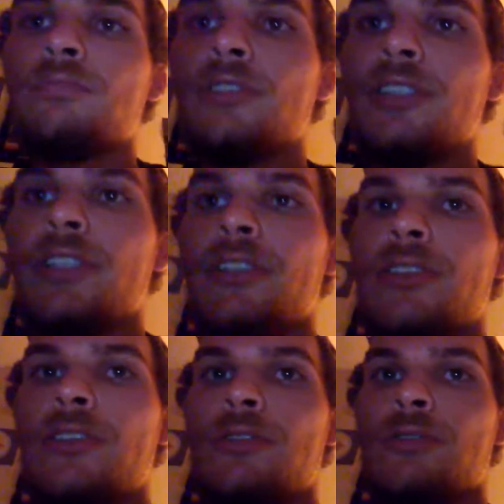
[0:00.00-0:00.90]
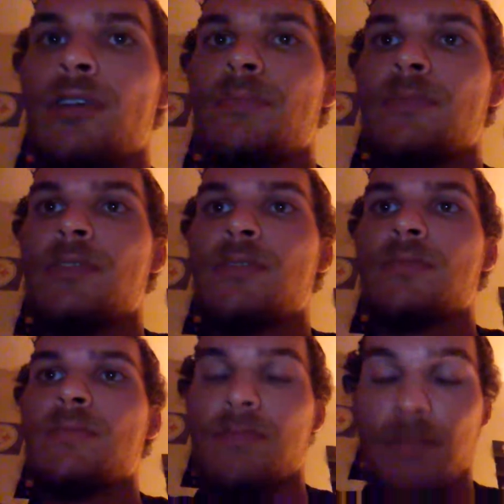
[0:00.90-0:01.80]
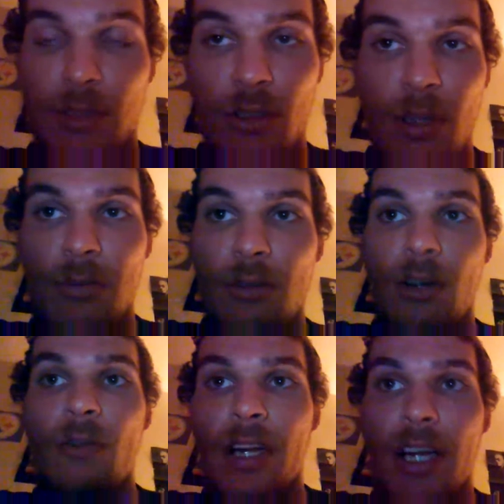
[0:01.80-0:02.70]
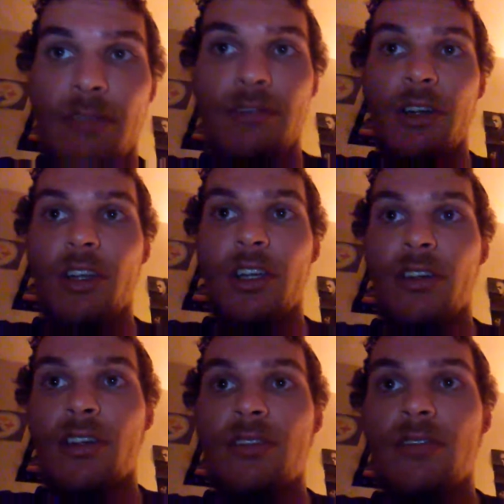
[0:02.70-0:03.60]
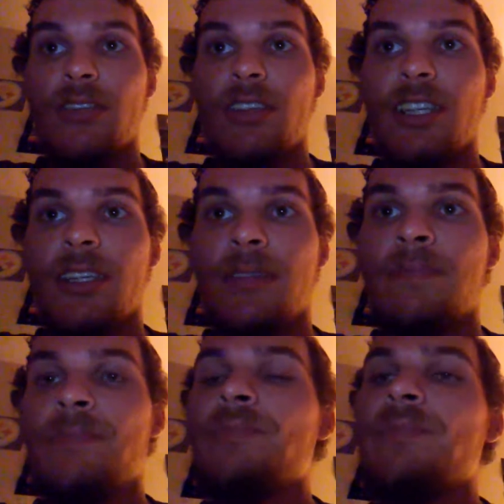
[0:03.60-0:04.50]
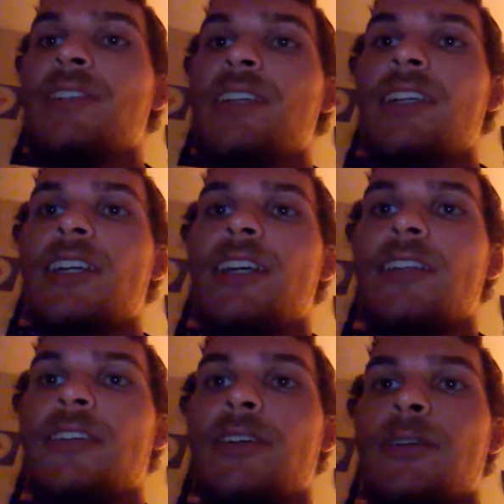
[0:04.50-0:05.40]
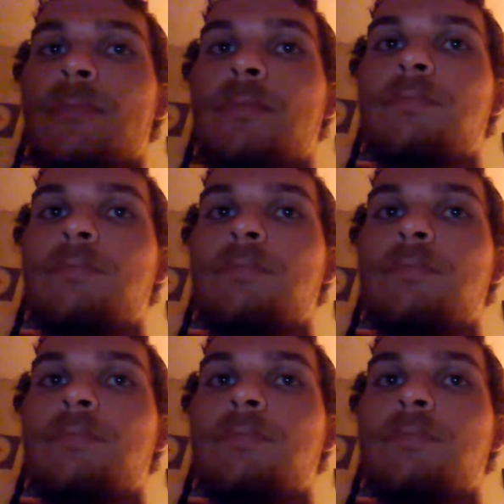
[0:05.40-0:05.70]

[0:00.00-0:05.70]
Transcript: pretty good drums. Drums were going at it very good in it. And the